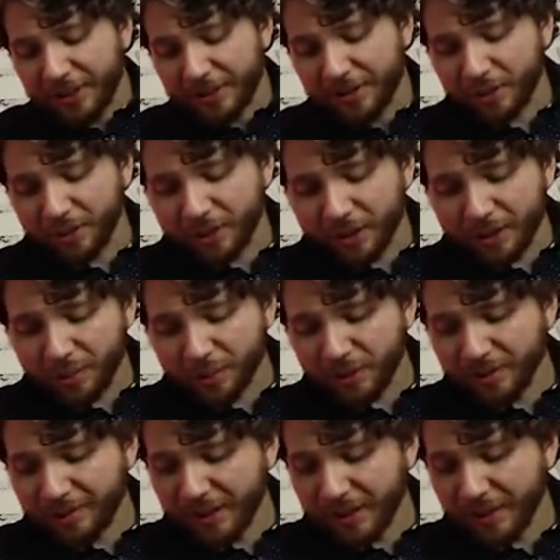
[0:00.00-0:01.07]
So a good rule
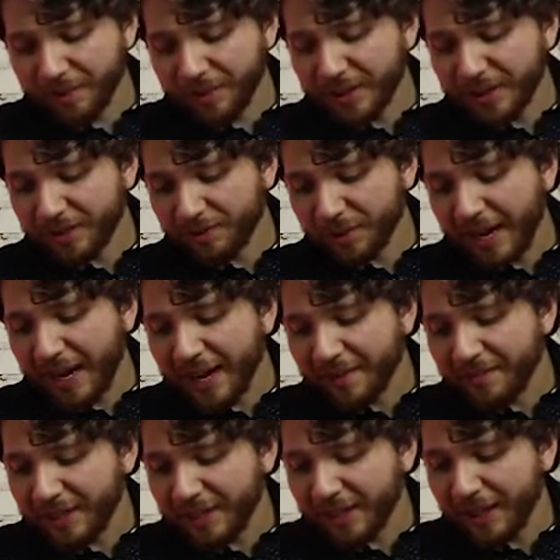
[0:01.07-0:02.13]
of thumb is if you
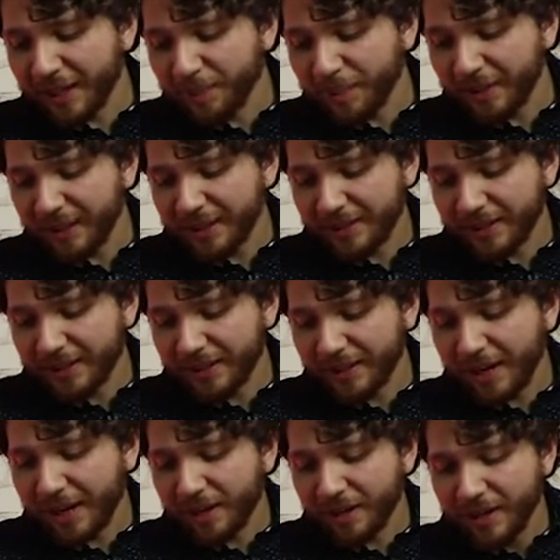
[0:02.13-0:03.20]
have the end pin extended
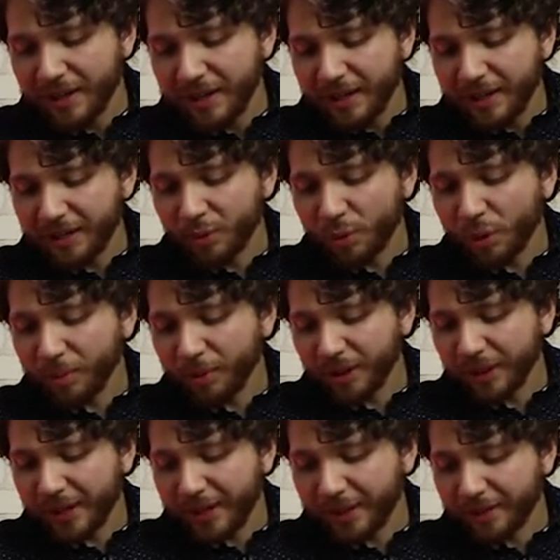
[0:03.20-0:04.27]
out at a normal
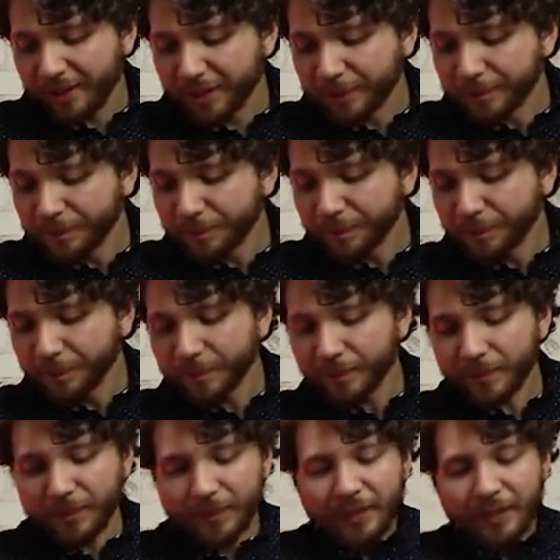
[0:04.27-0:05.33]
length,
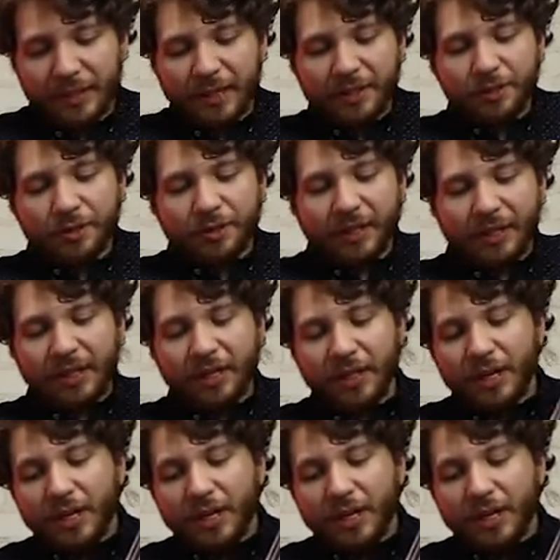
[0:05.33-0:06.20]
and you can